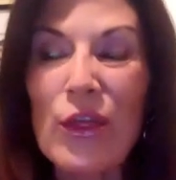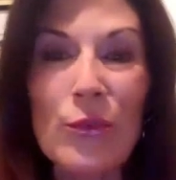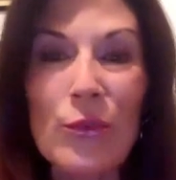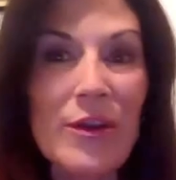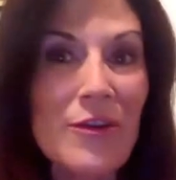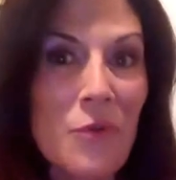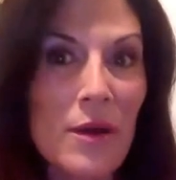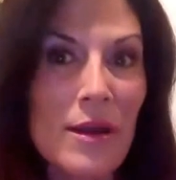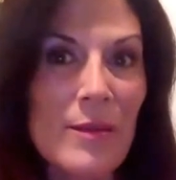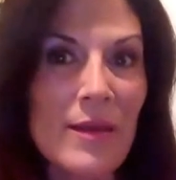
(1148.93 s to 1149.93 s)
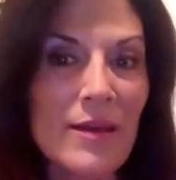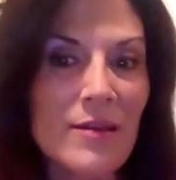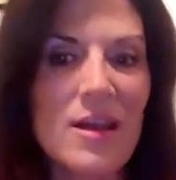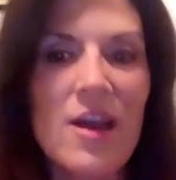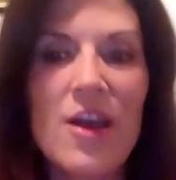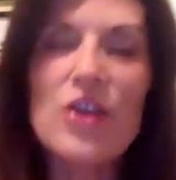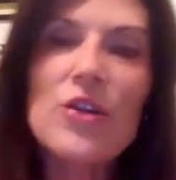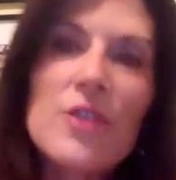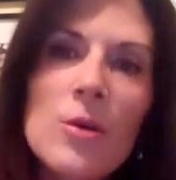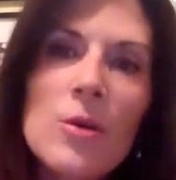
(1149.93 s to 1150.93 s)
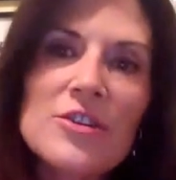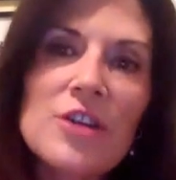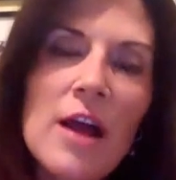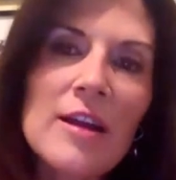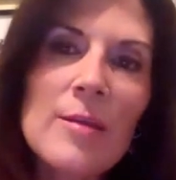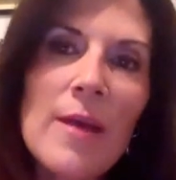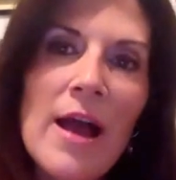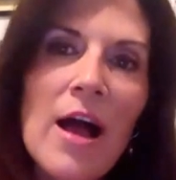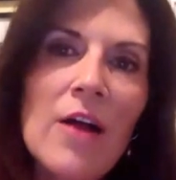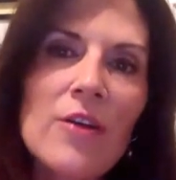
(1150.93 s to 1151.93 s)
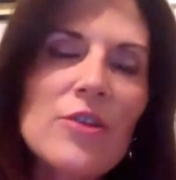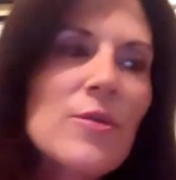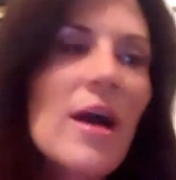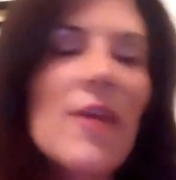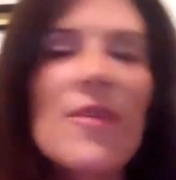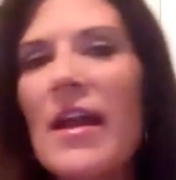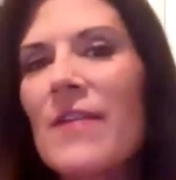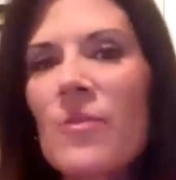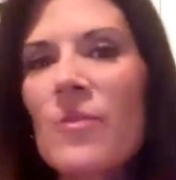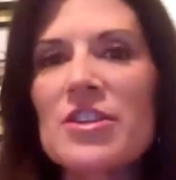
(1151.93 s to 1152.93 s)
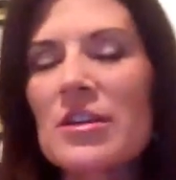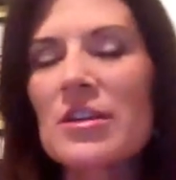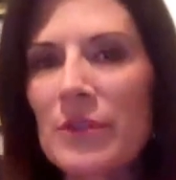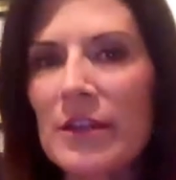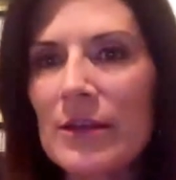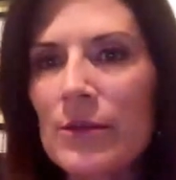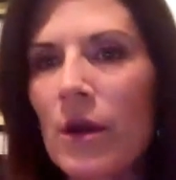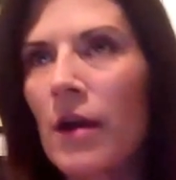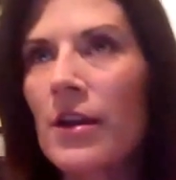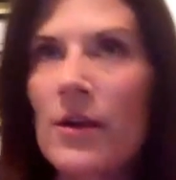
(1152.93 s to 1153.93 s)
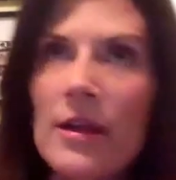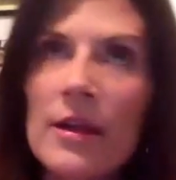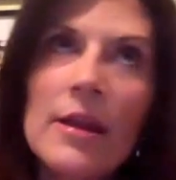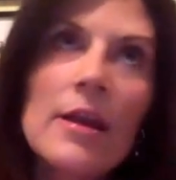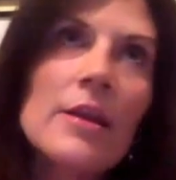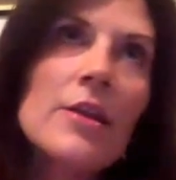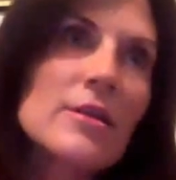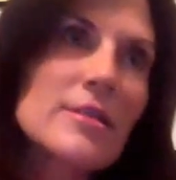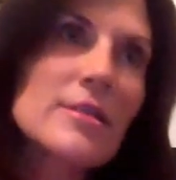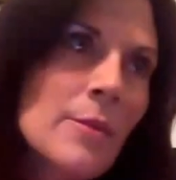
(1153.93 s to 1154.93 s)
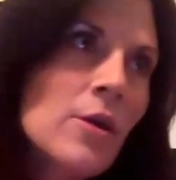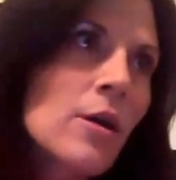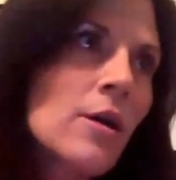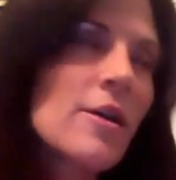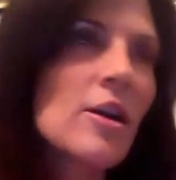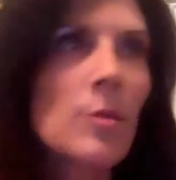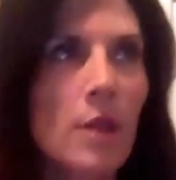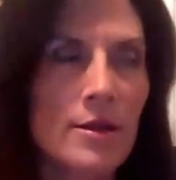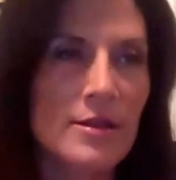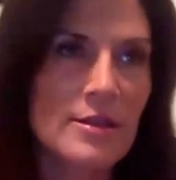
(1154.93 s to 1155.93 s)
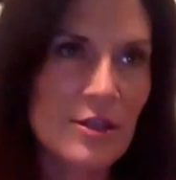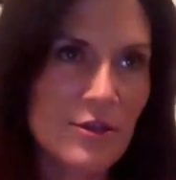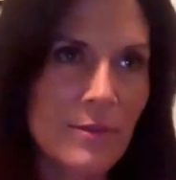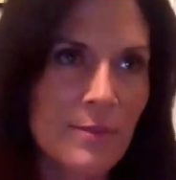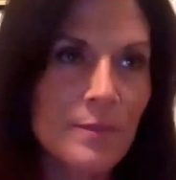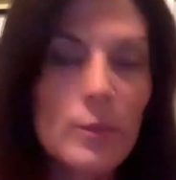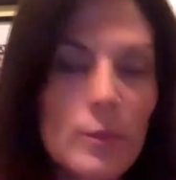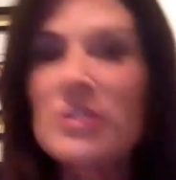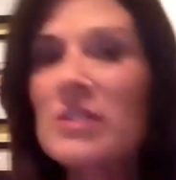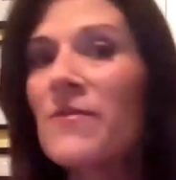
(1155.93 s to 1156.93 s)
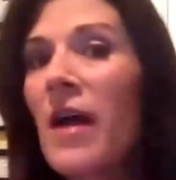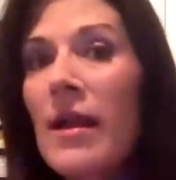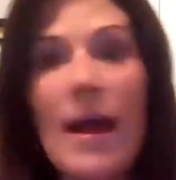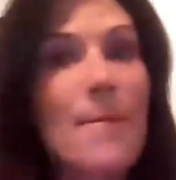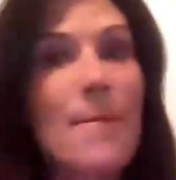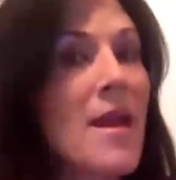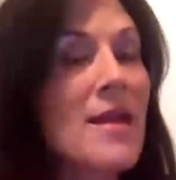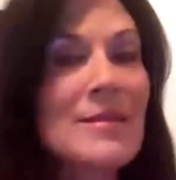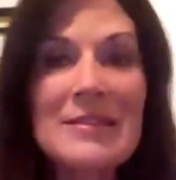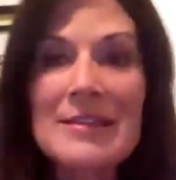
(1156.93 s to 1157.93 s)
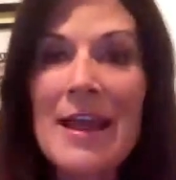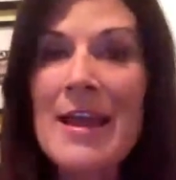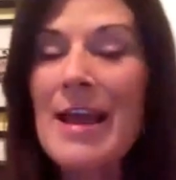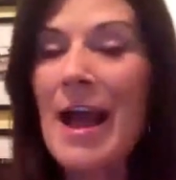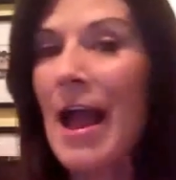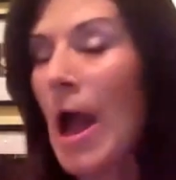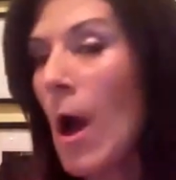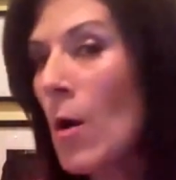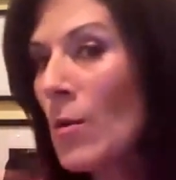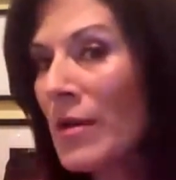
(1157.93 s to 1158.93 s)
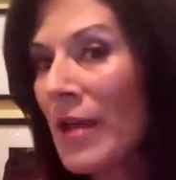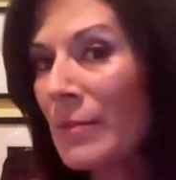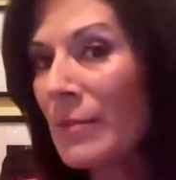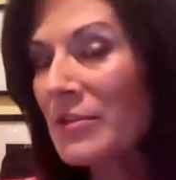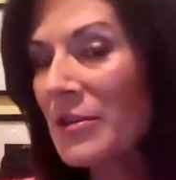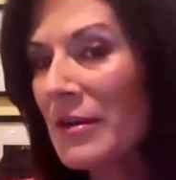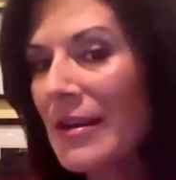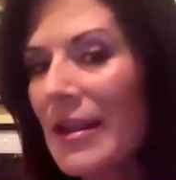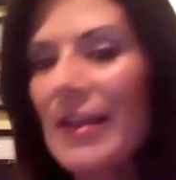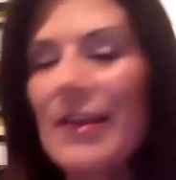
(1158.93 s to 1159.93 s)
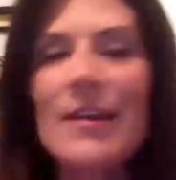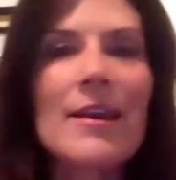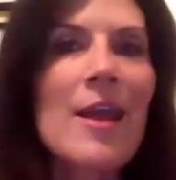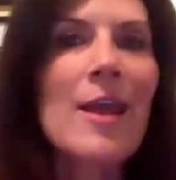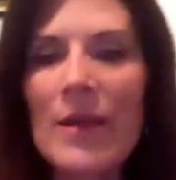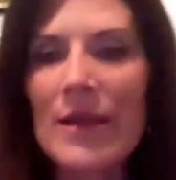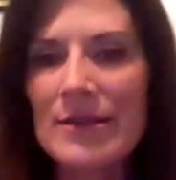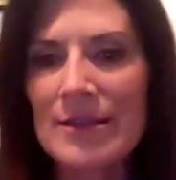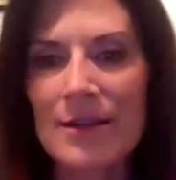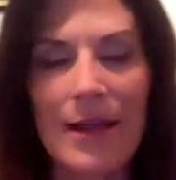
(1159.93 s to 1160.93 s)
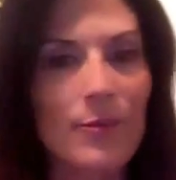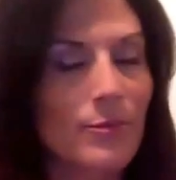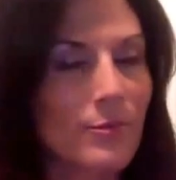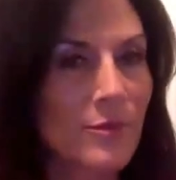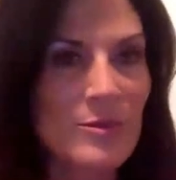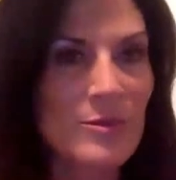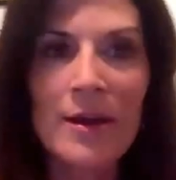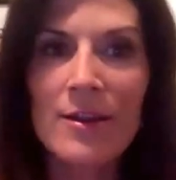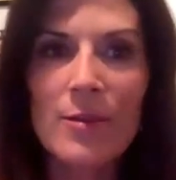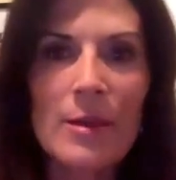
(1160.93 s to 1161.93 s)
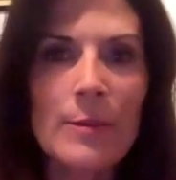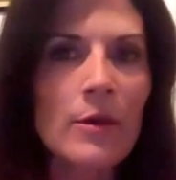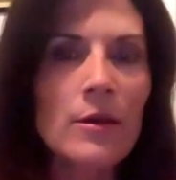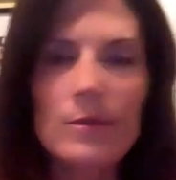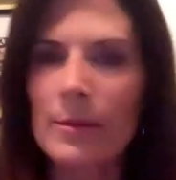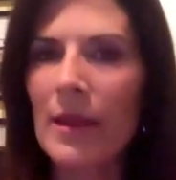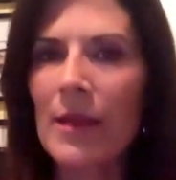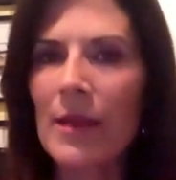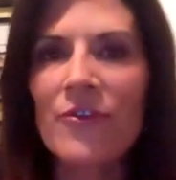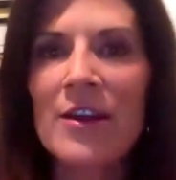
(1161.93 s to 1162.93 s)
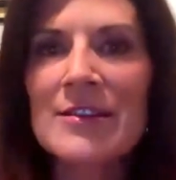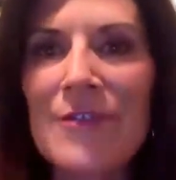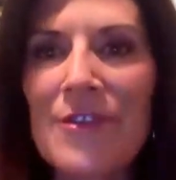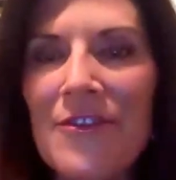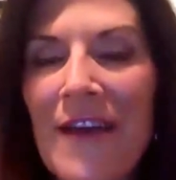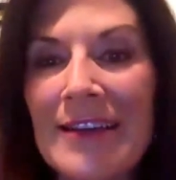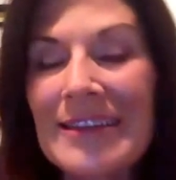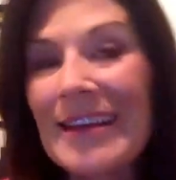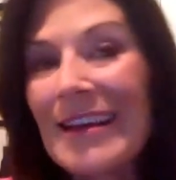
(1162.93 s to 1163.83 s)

3 or 4 emails. You don't know what you're talking about. You got that information completely wrong. You're an idiot. You're a dumb girl. You don't belong in this industry. Which is fine. I made the mistake. I owned up to it. No big deal. I responded to the people. We became friends after the fact.